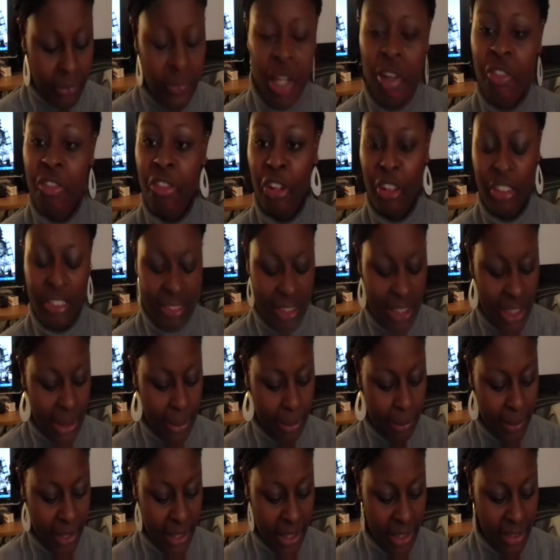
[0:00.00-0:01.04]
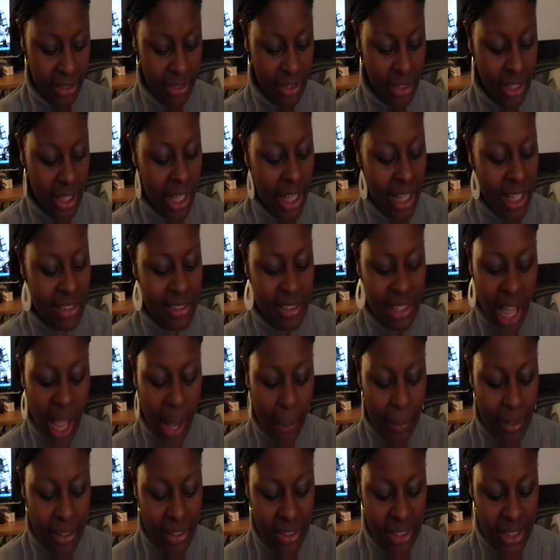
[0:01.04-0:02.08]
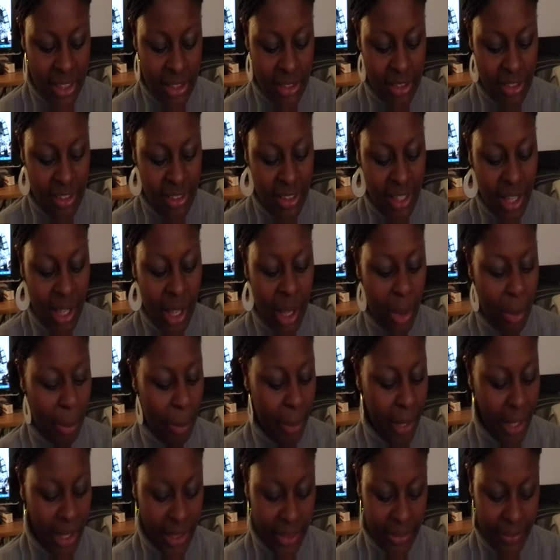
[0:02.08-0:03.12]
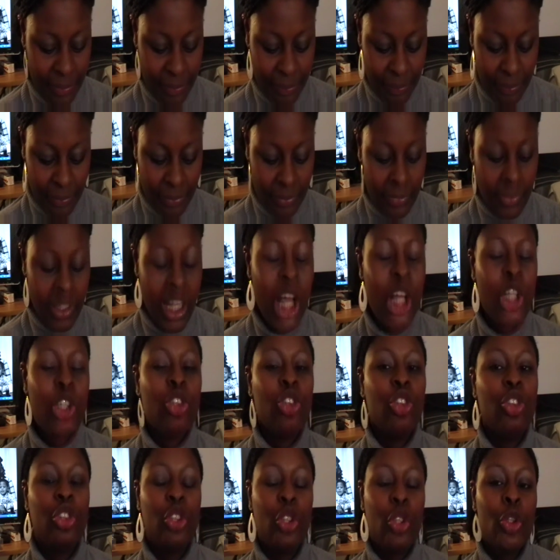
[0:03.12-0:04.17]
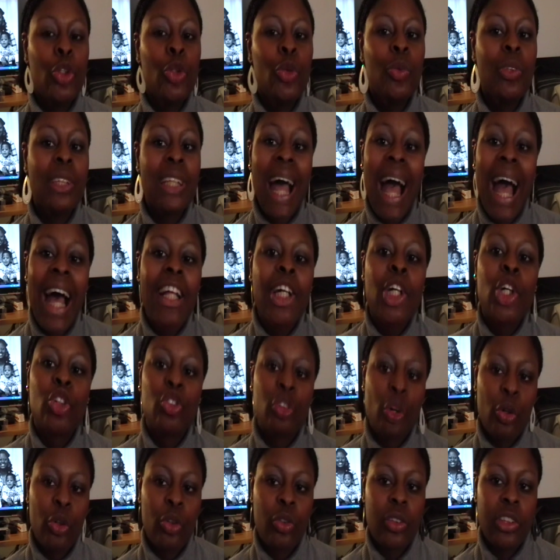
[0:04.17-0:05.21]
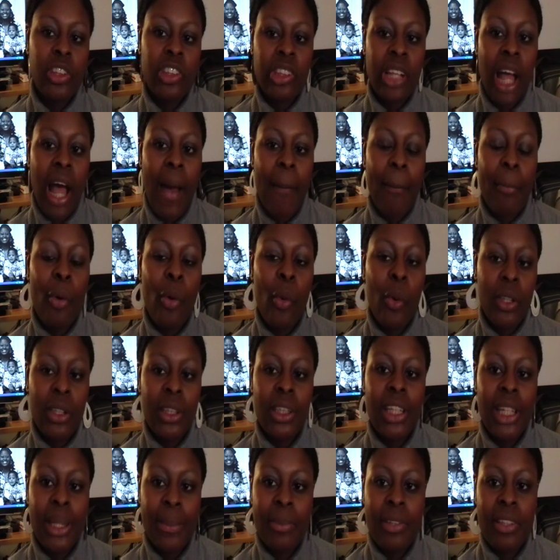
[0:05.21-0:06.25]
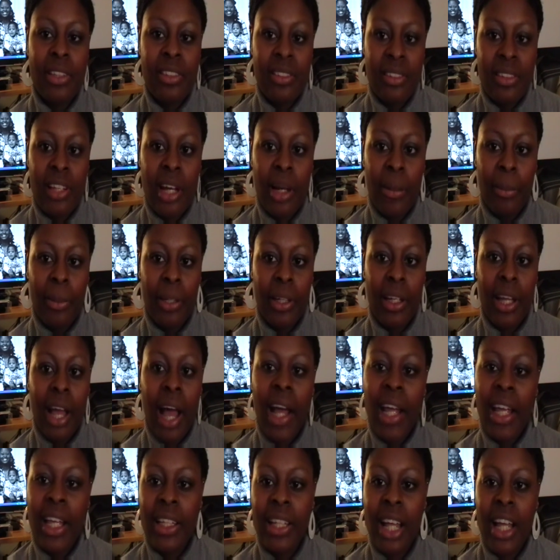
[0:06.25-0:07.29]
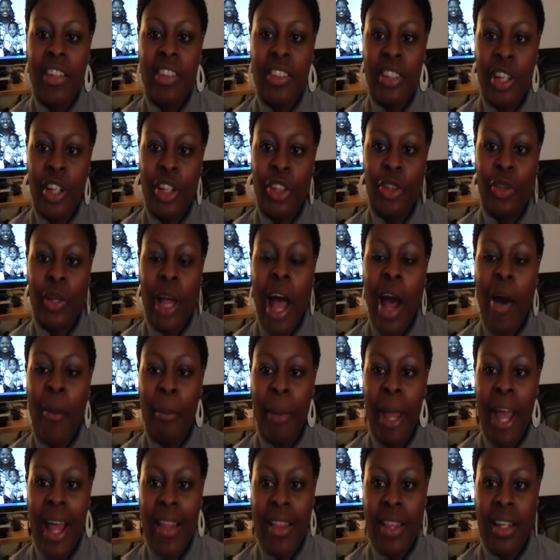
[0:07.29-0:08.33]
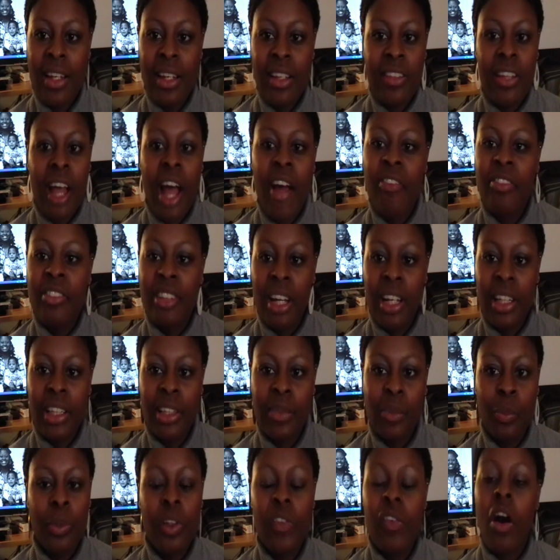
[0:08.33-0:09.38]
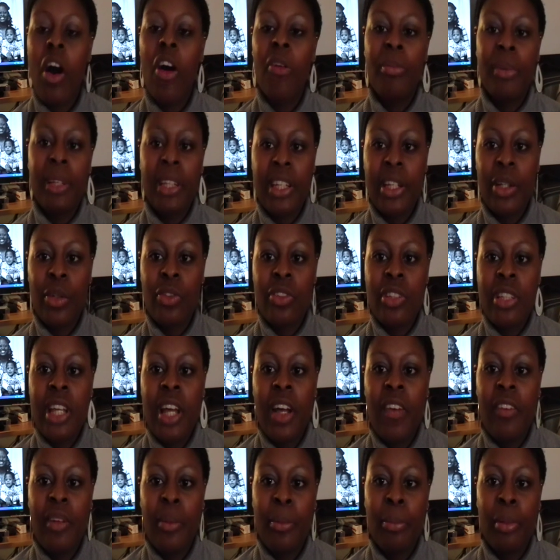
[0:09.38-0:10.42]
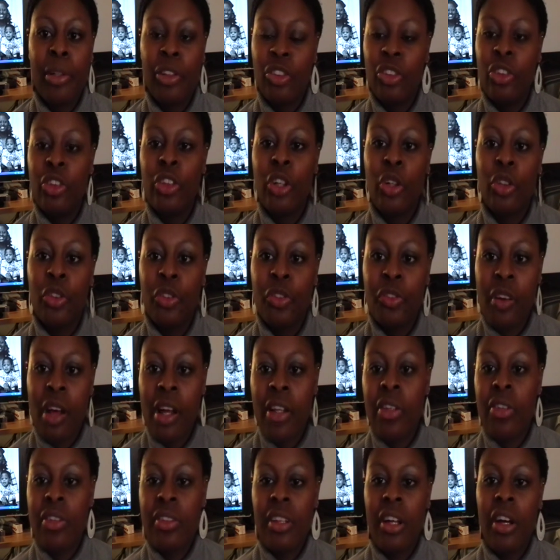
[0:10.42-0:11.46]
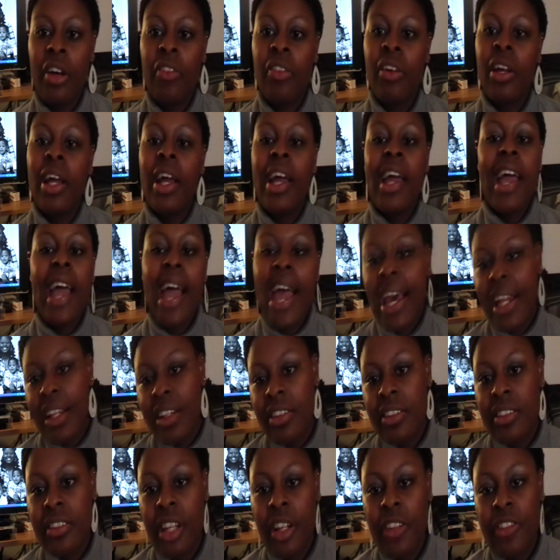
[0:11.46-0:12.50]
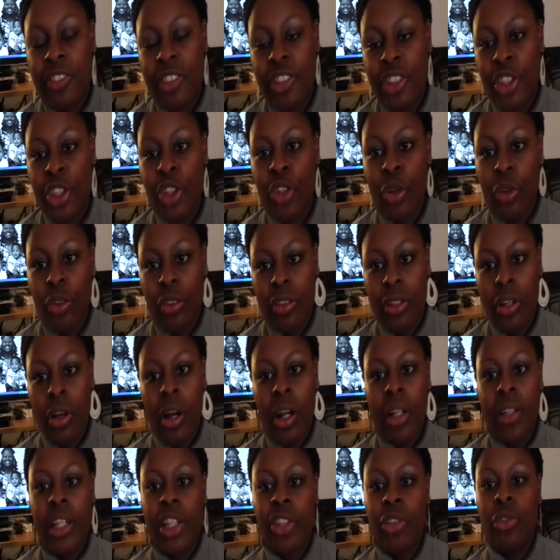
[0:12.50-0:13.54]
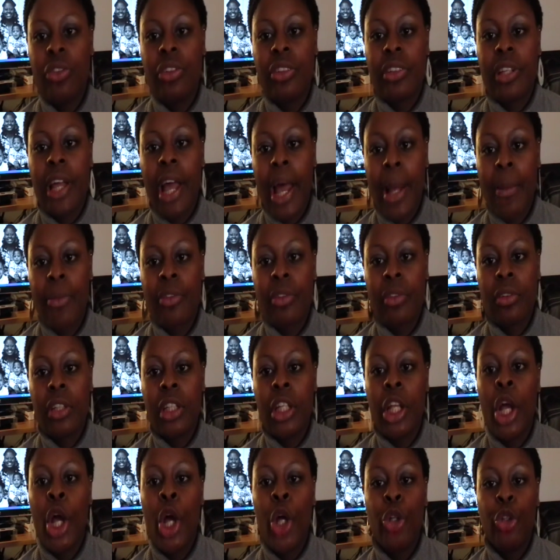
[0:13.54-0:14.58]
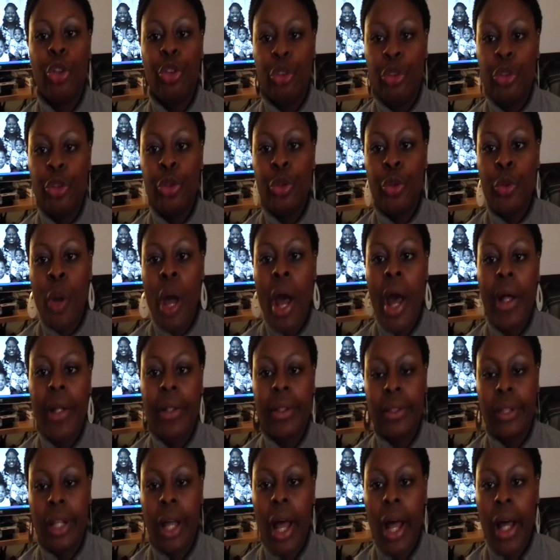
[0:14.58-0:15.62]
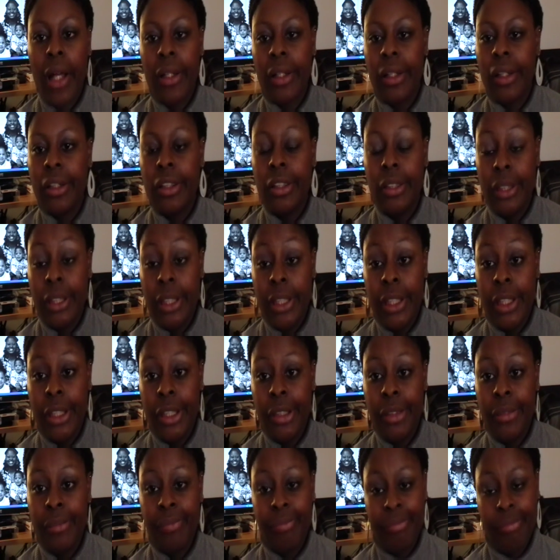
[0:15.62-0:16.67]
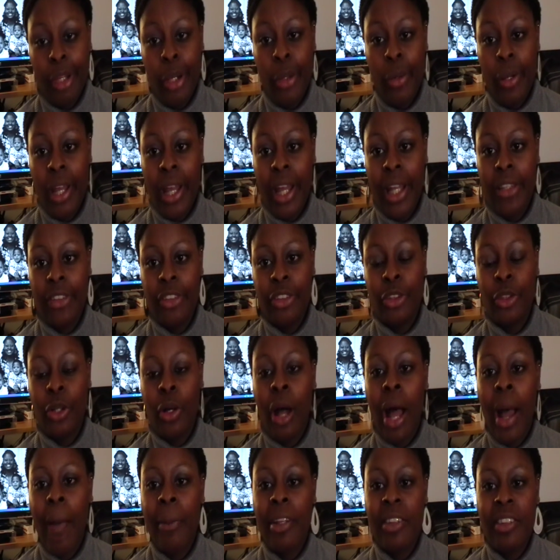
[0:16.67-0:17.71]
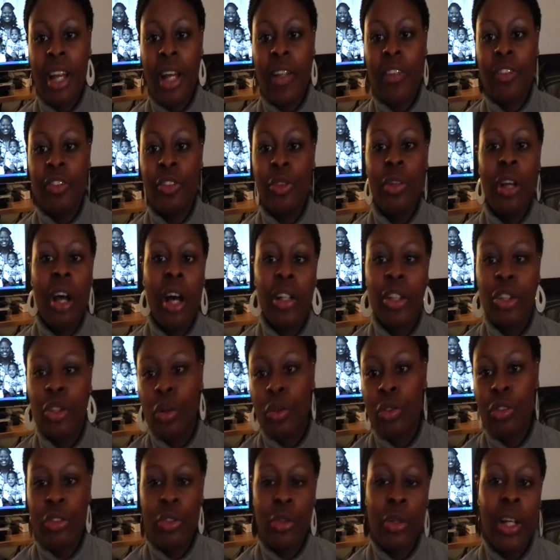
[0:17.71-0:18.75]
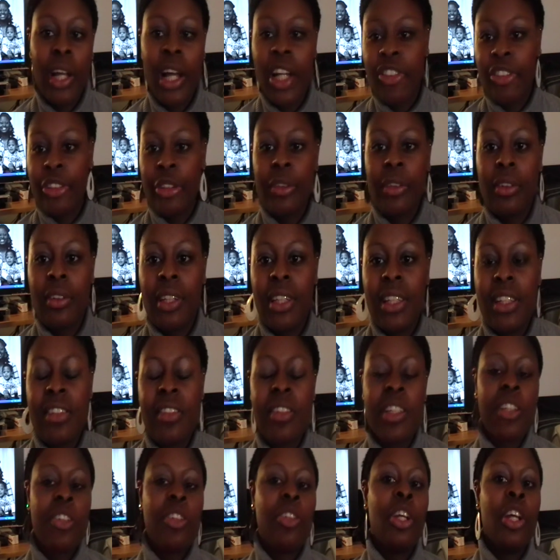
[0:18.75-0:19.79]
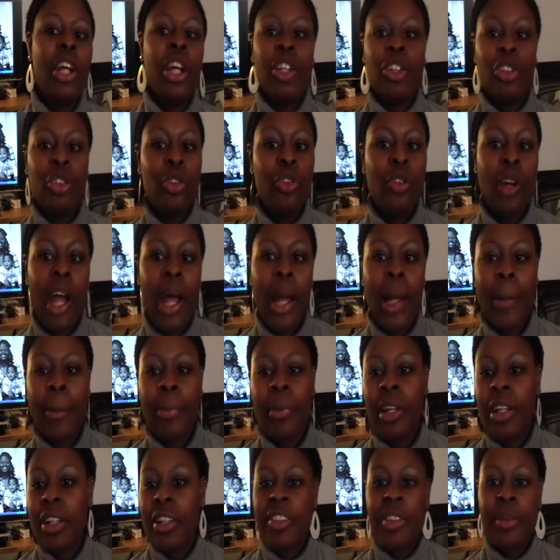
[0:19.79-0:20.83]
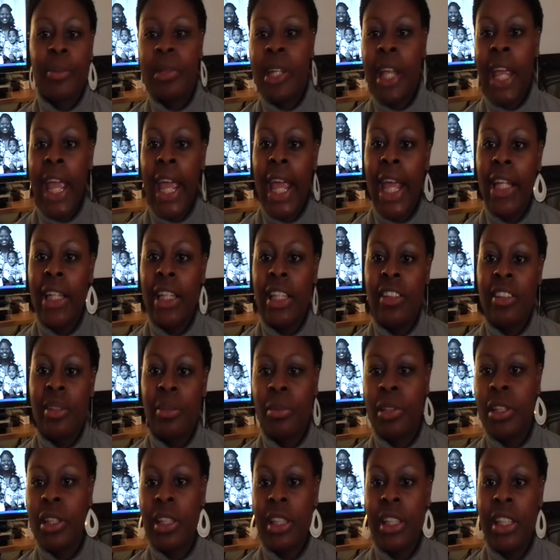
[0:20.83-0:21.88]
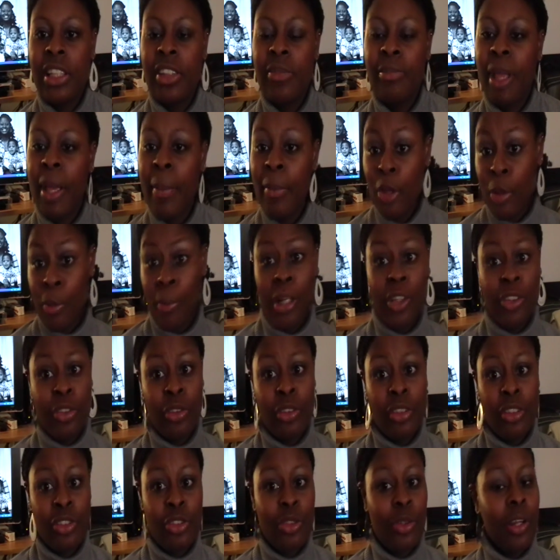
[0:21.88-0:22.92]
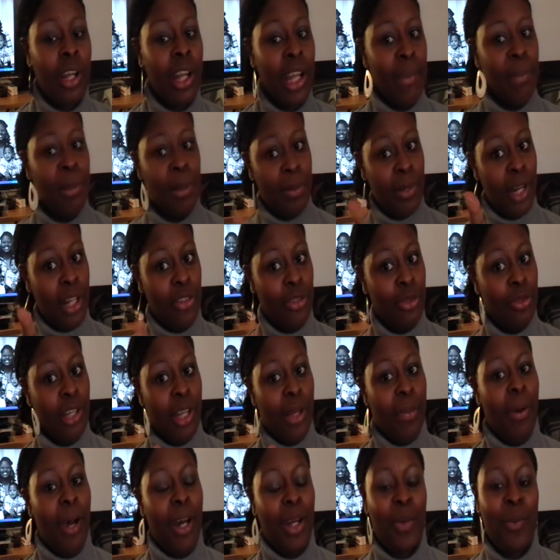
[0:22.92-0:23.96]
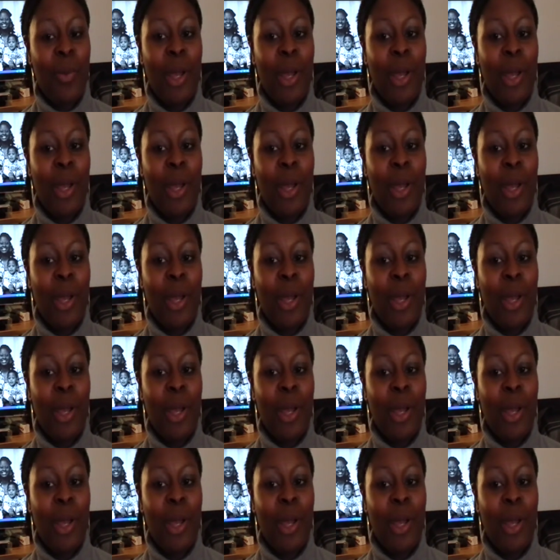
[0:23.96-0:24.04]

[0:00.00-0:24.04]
First tip is, it's common sense, but do not grocery shop on an empty stomach. I cannot tell you how bad that is. I've done it. We've all been guilty of it. But you know, you find yourself adding stuff to your grocery cart that you just absolutely do not need. Okay, you know, how many times have you gone to the grocery store, got your little list, and you grab some candy, some cookies, maybe you're munching on the store. I hate people that do that, by the